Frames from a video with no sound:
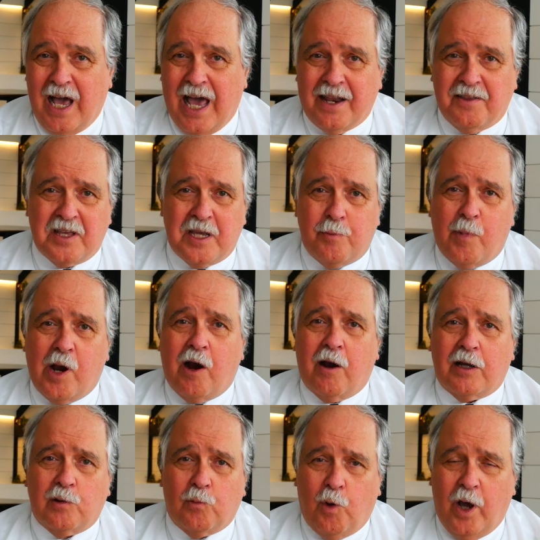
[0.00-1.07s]
kind of the
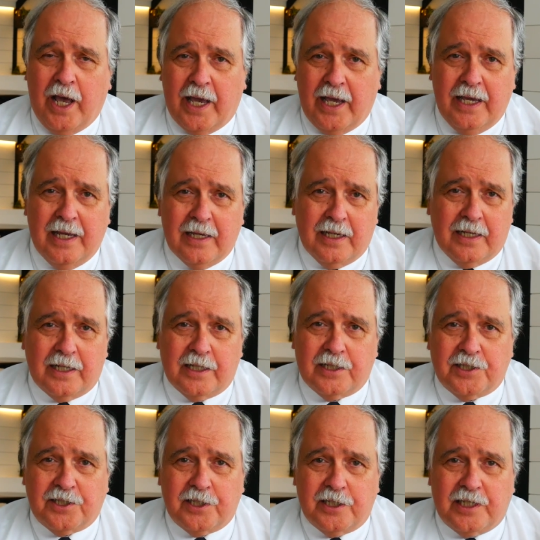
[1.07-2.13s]
American way
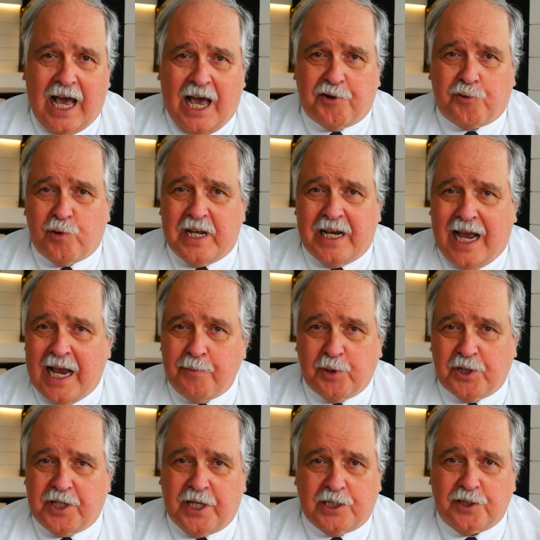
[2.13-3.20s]
is to not treat
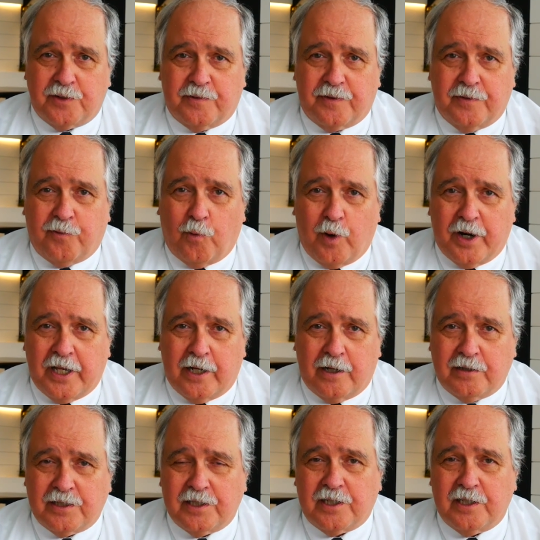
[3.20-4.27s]
hypertension for 40
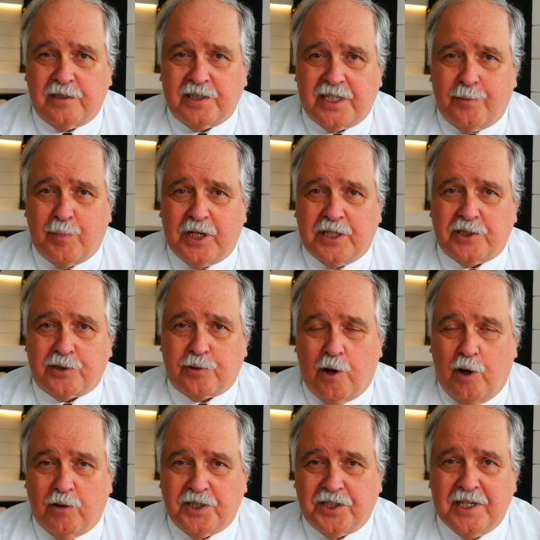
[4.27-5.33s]
years until somebody
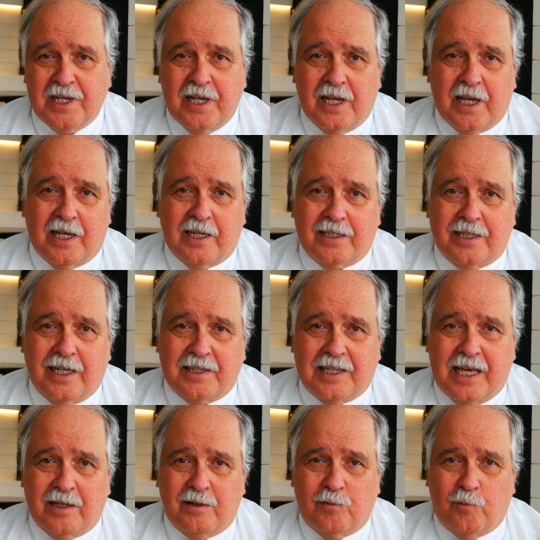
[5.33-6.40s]
strokes and uh,
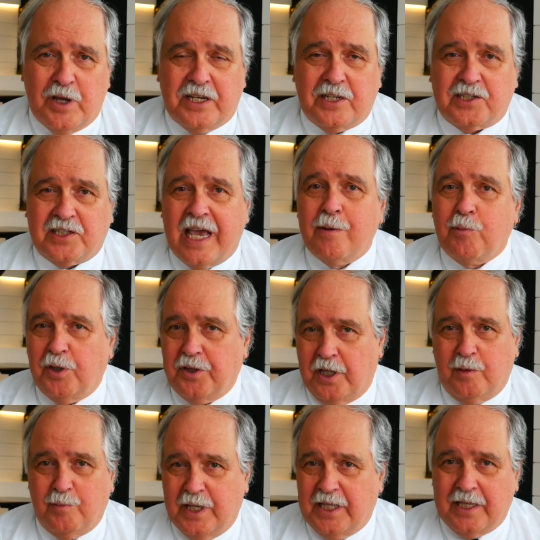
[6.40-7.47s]
then we disable
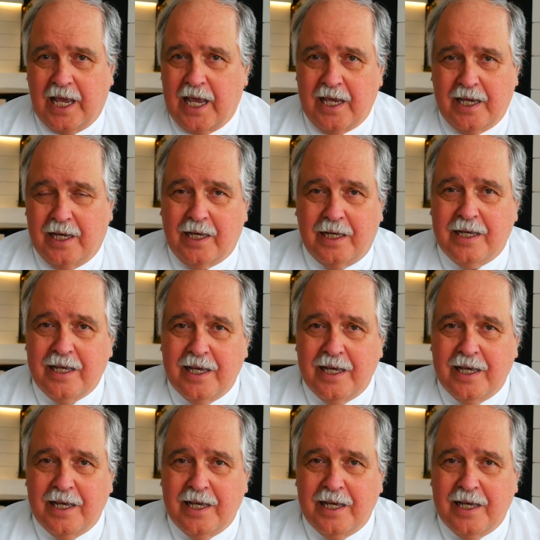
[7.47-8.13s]
them and they, uh,